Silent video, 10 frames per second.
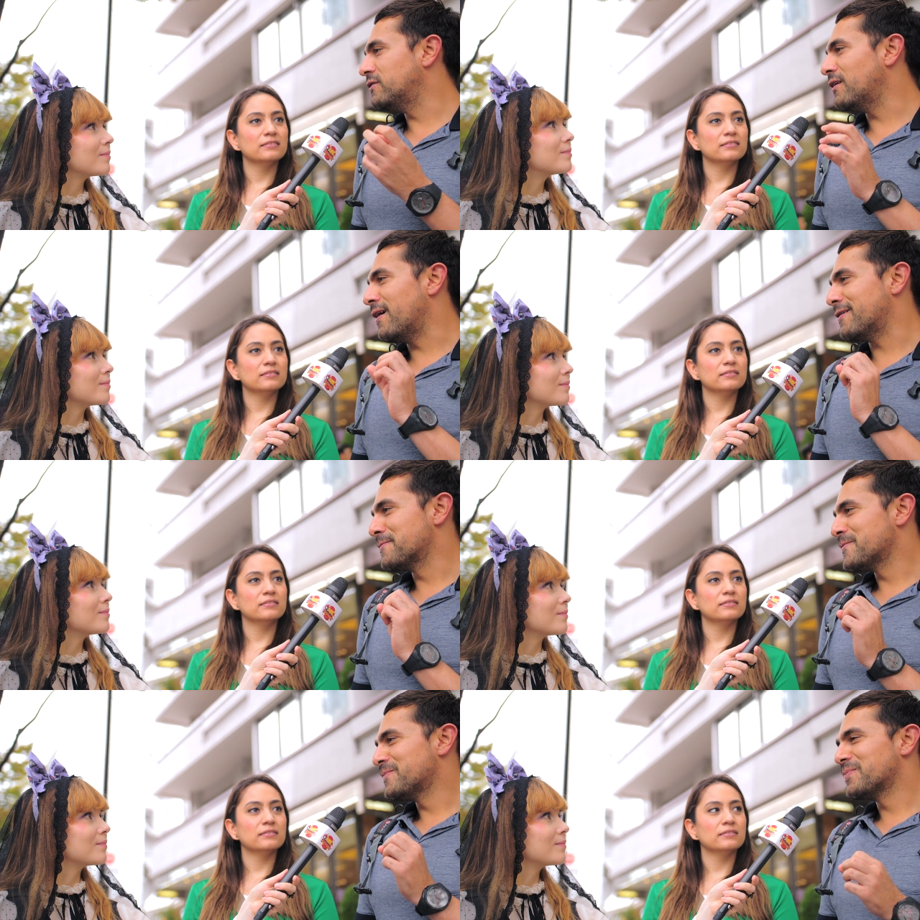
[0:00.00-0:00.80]
Speaker 1: It's like
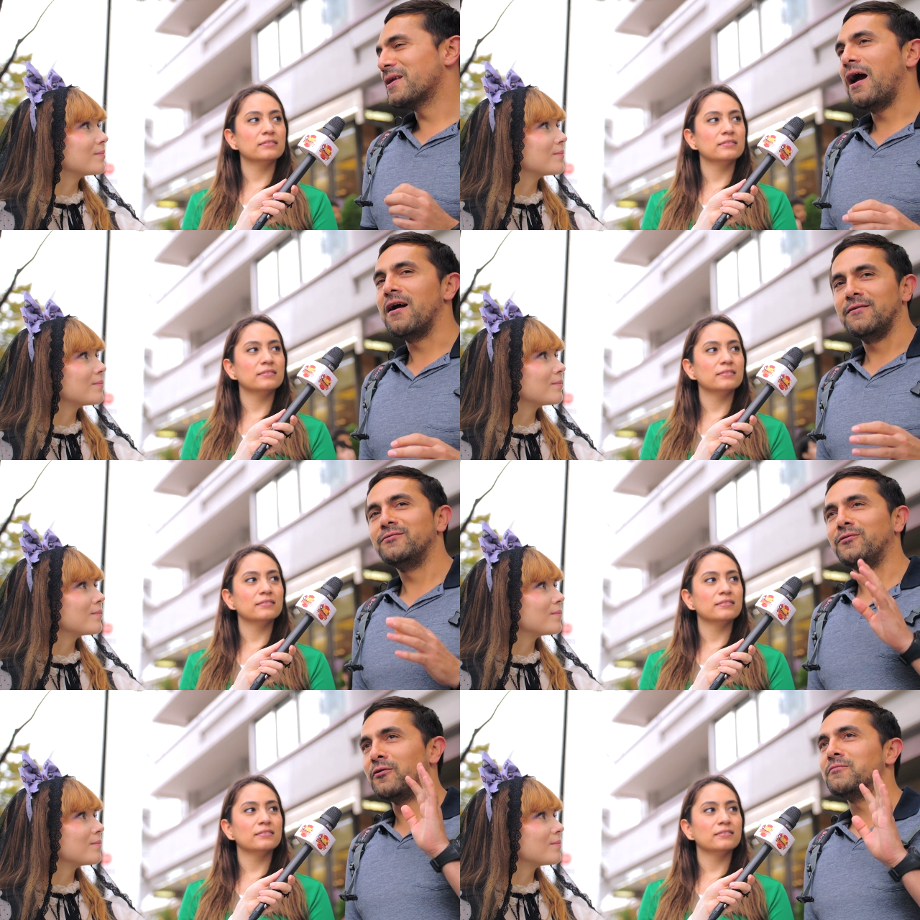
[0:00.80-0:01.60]

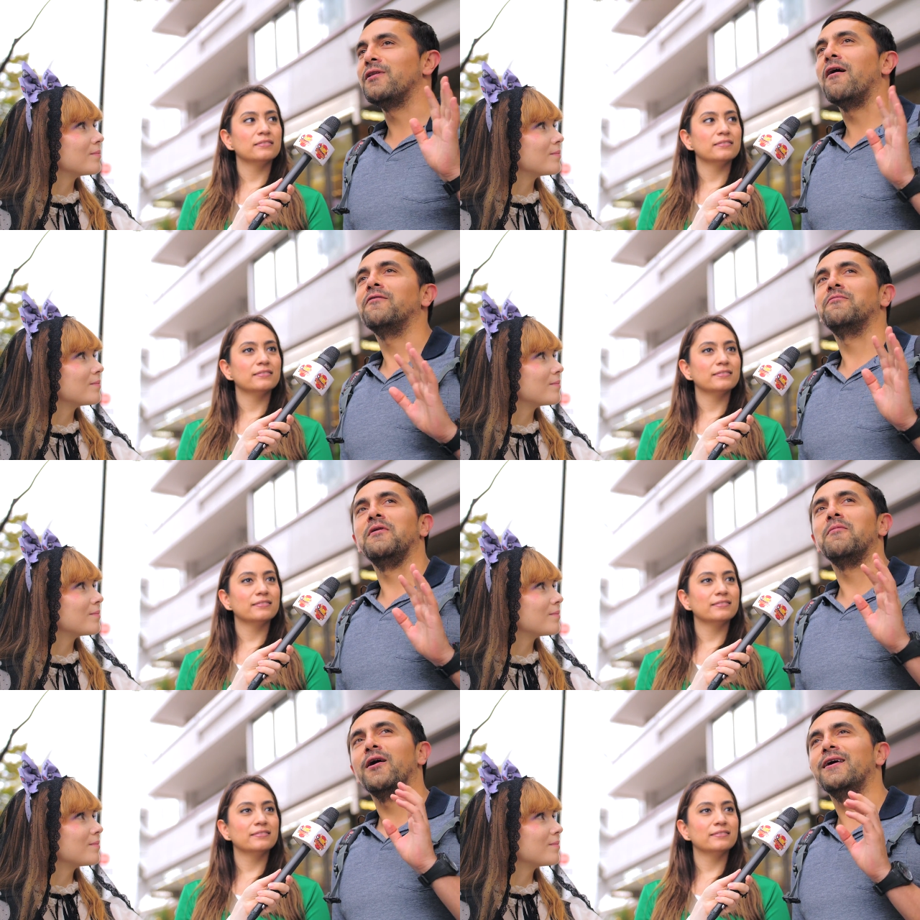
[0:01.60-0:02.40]
don't laugh at
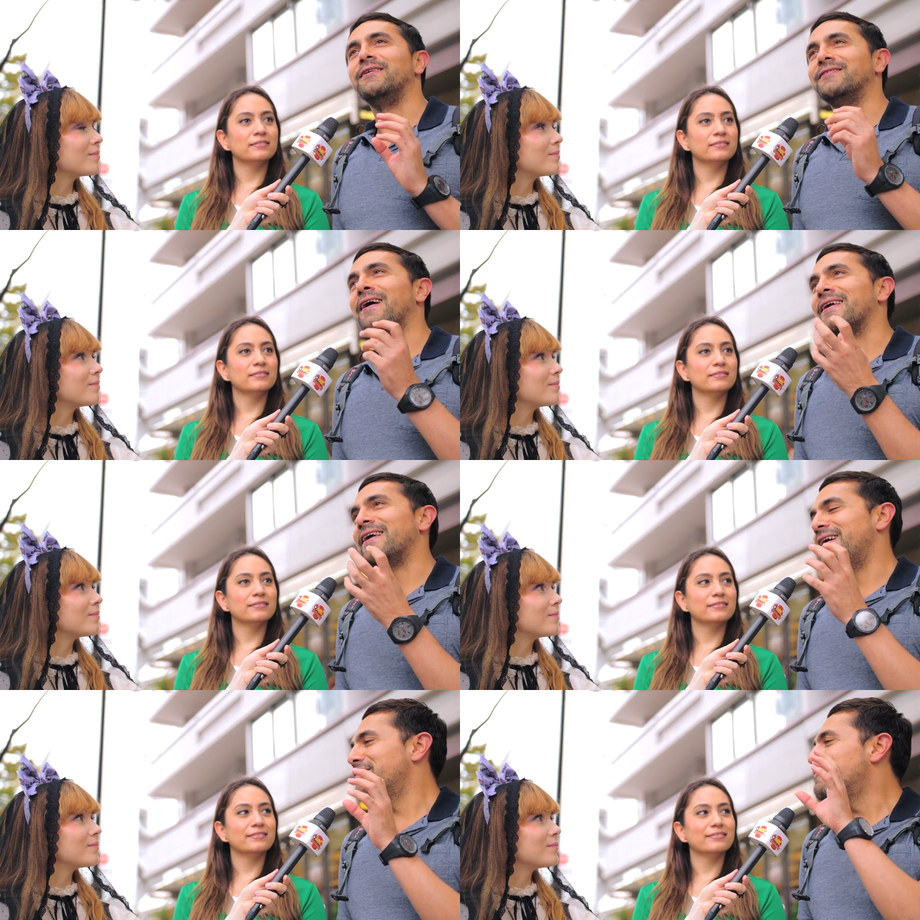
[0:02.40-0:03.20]
me, but it's like
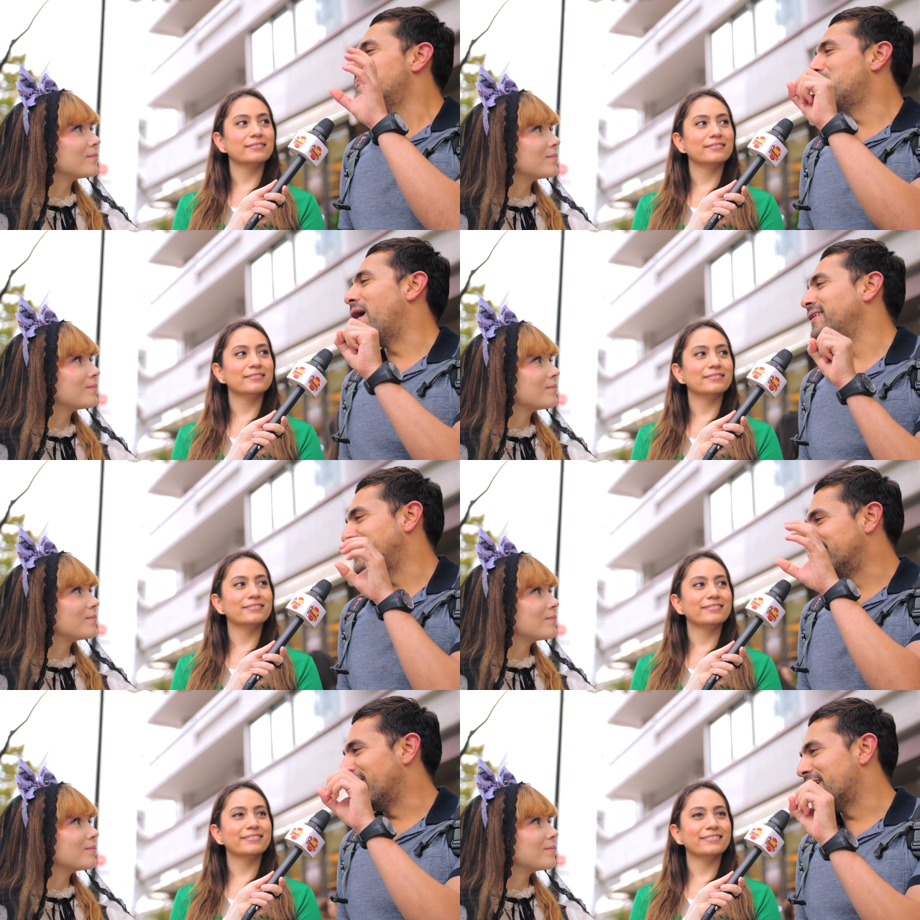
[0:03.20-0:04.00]

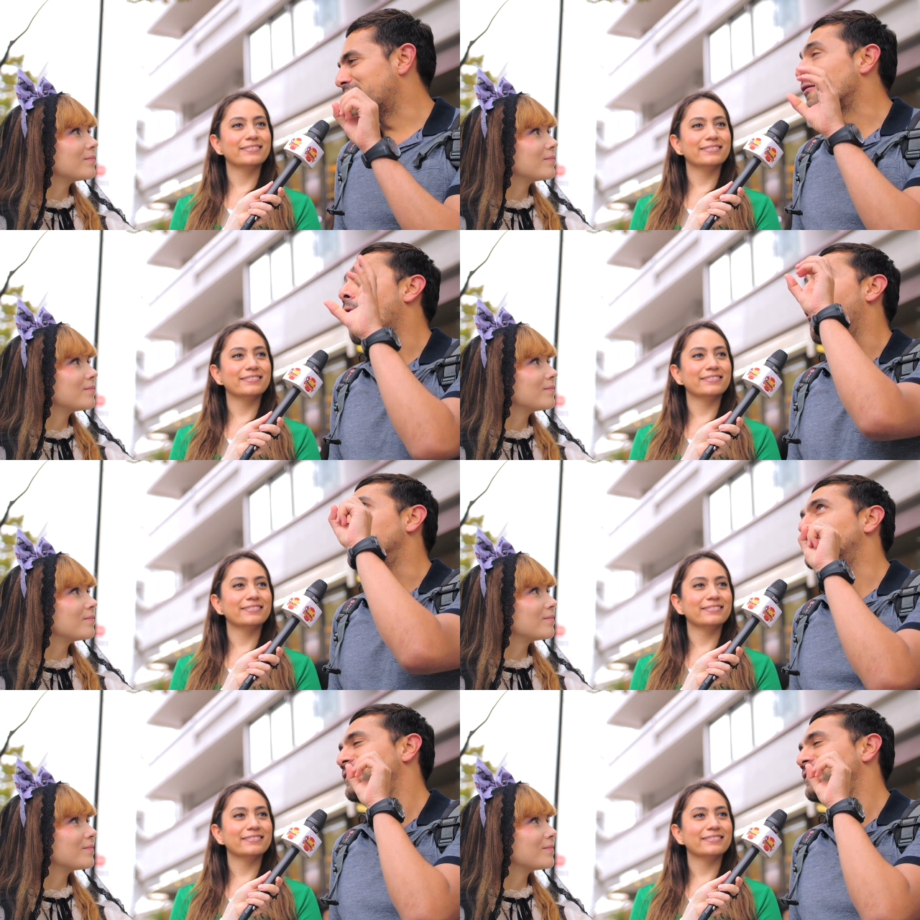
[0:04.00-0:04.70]
biting like clouds.